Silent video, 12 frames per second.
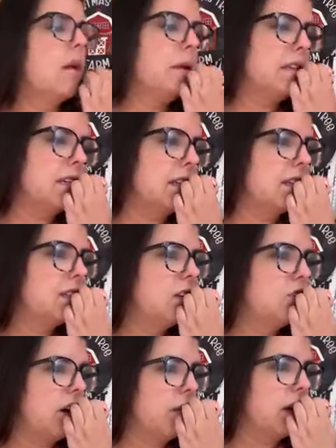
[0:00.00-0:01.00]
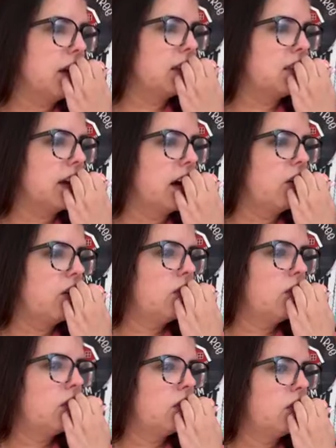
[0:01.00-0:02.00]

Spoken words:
Let me see. That's going to drive me nuts now.